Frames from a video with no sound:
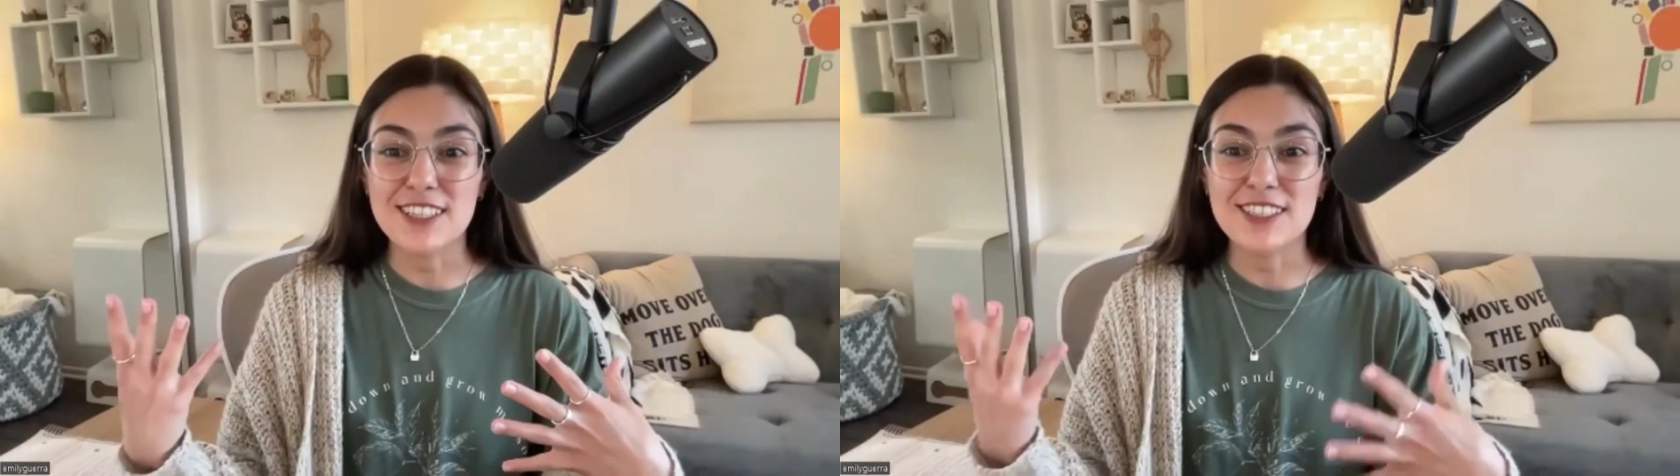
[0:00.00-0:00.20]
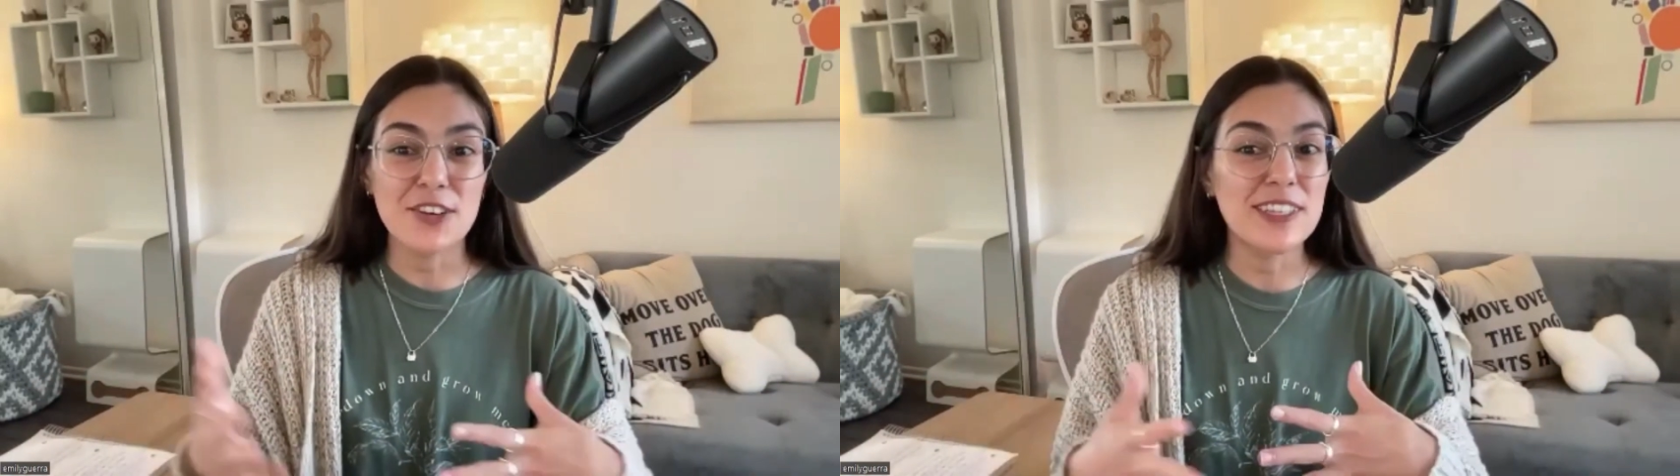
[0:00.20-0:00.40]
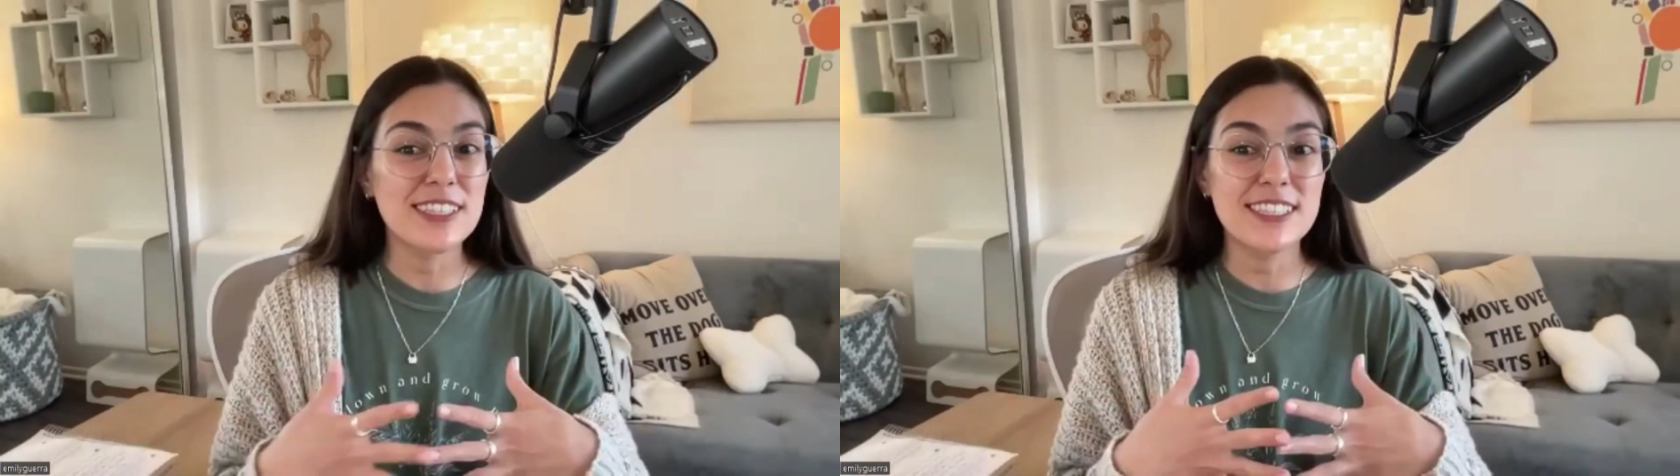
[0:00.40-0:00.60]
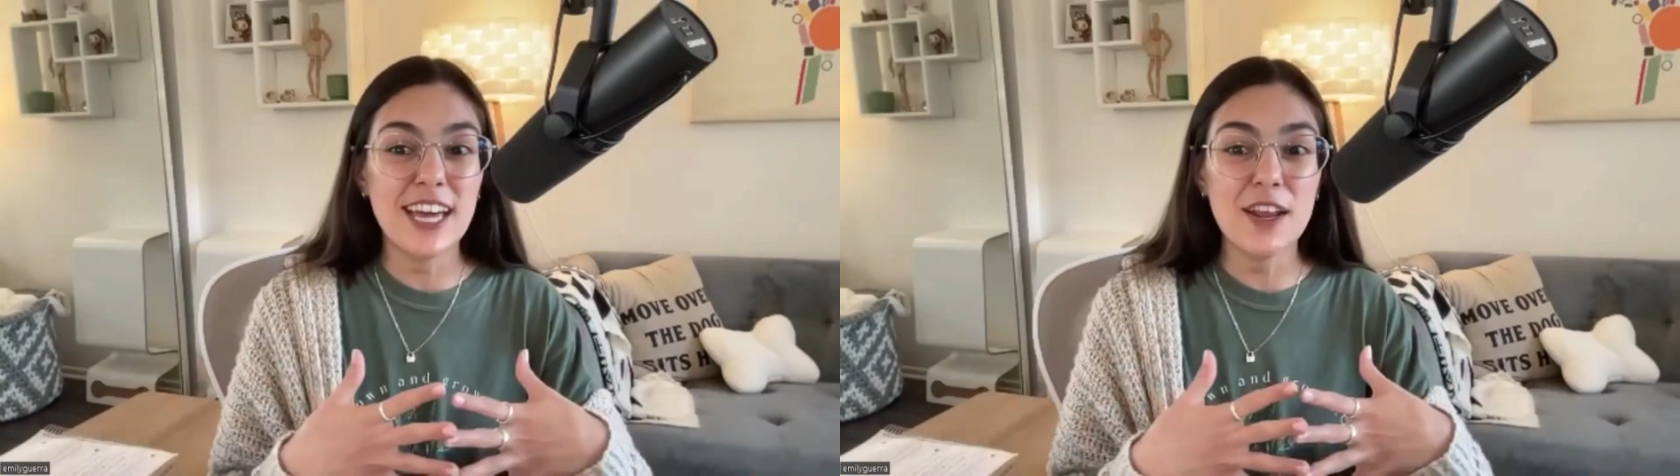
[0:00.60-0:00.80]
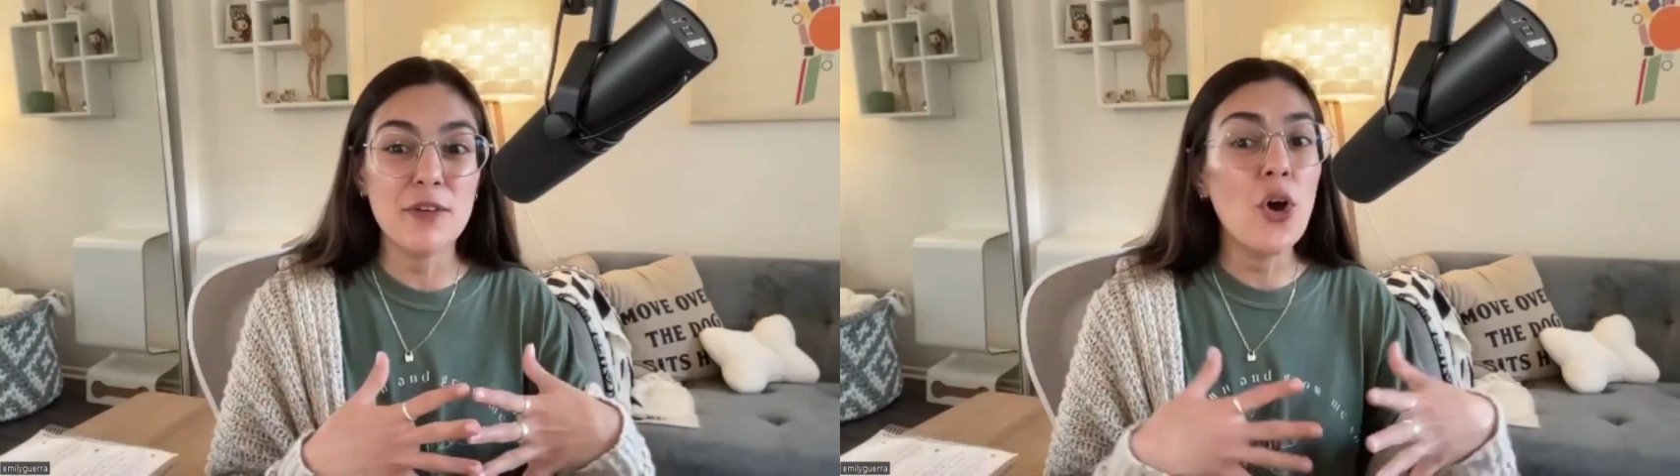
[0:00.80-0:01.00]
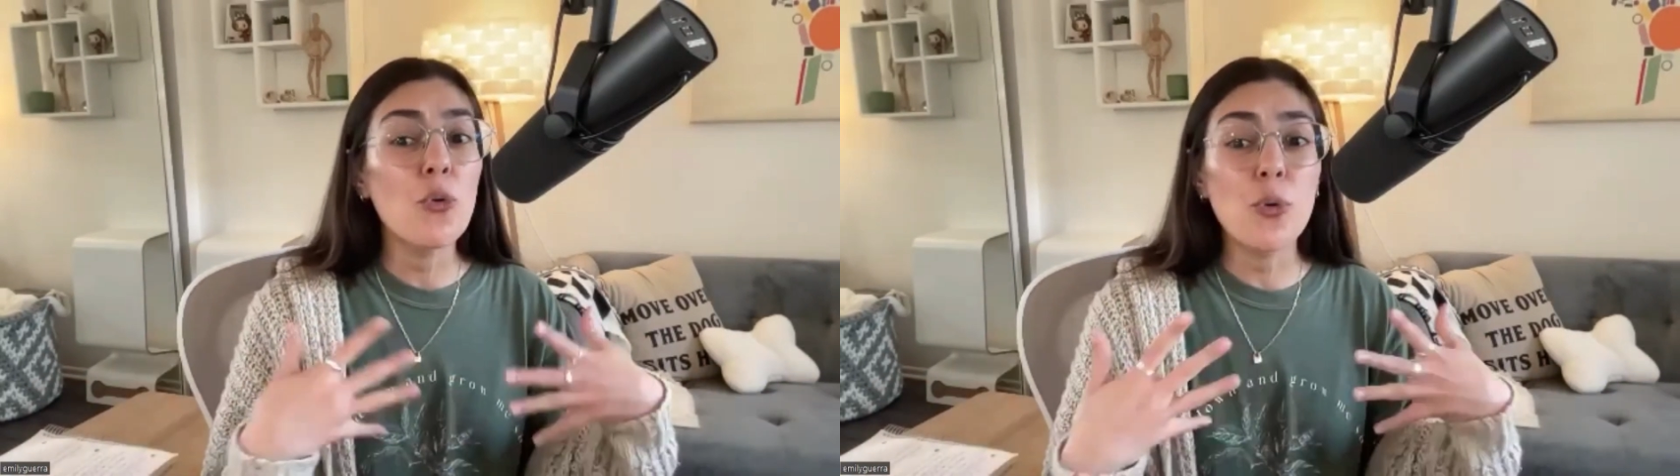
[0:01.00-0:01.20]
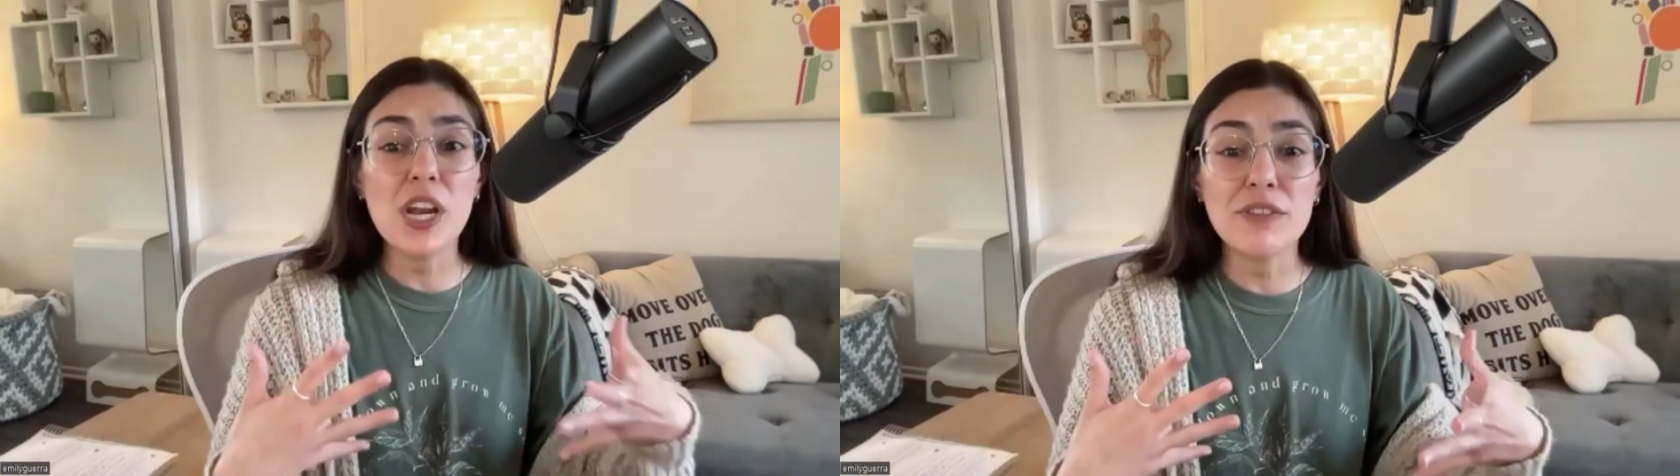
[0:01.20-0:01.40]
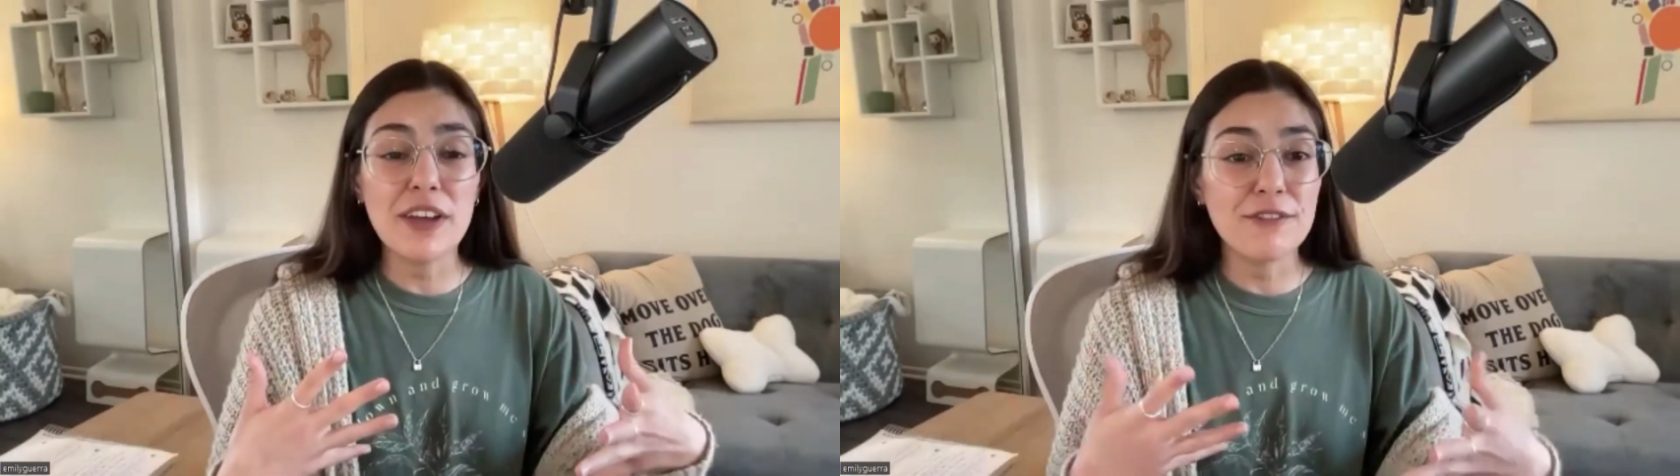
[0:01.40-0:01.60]
So instead of what
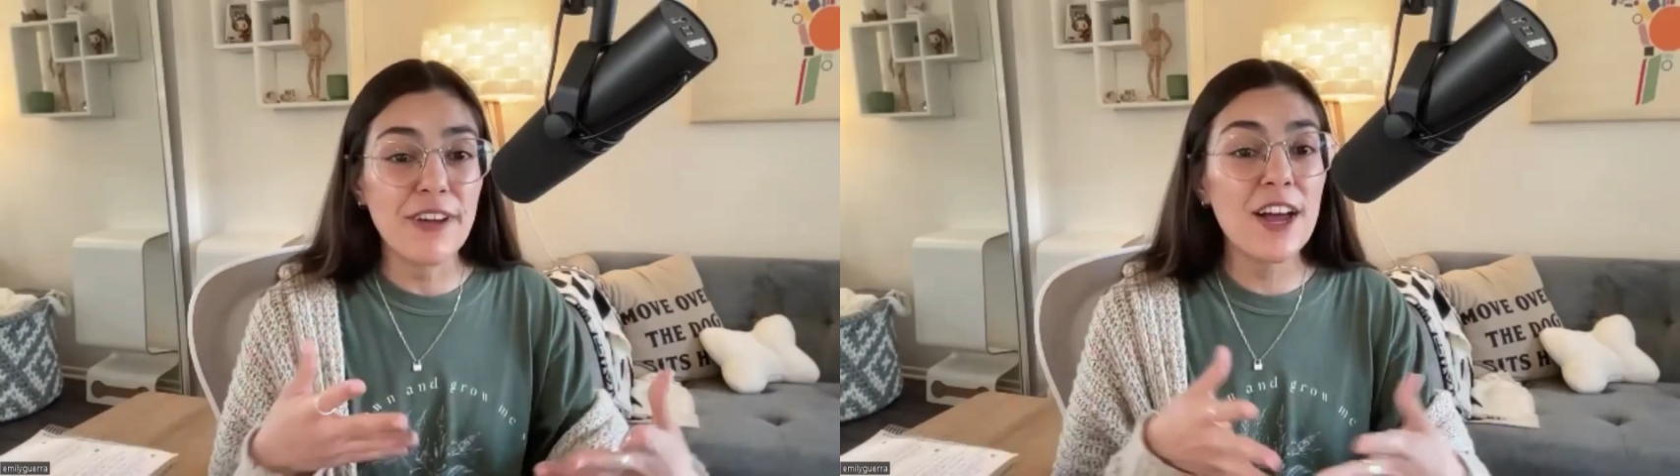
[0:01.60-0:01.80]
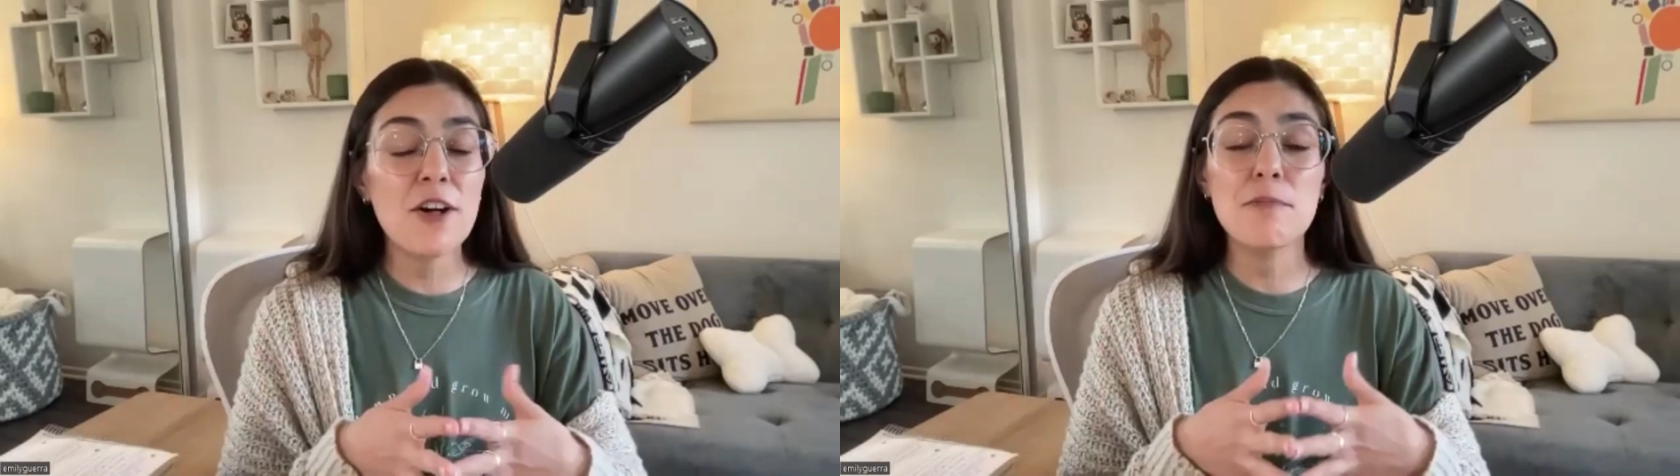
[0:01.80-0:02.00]
if I fail,